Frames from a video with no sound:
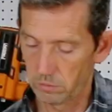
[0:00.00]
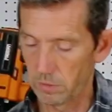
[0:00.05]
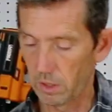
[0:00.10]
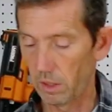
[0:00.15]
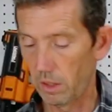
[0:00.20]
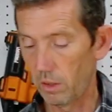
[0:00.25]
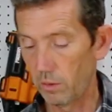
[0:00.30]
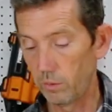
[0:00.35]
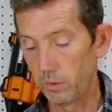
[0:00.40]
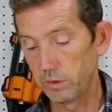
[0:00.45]

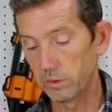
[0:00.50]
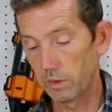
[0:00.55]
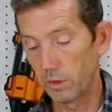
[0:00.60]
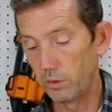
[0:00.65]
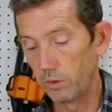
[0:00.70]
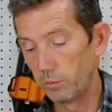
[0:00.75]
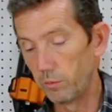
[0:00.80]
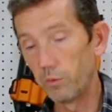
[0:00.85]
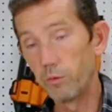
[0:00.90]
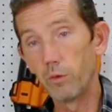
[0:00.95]
And always
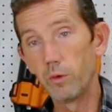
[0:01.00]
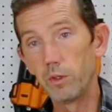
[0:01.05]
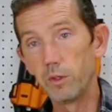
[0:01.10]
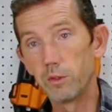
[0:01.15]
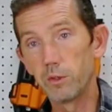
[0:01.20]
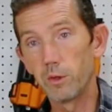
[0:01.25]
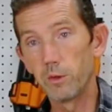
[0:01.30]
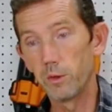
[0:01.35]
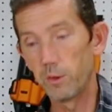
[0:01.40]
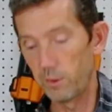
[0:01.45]
load them before you
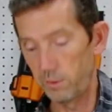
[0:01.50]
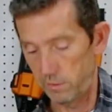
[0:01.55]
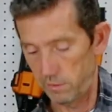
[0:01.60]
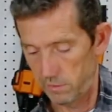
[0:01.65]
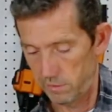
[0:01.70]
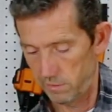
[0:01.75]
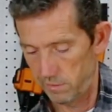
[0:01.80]
turn it on.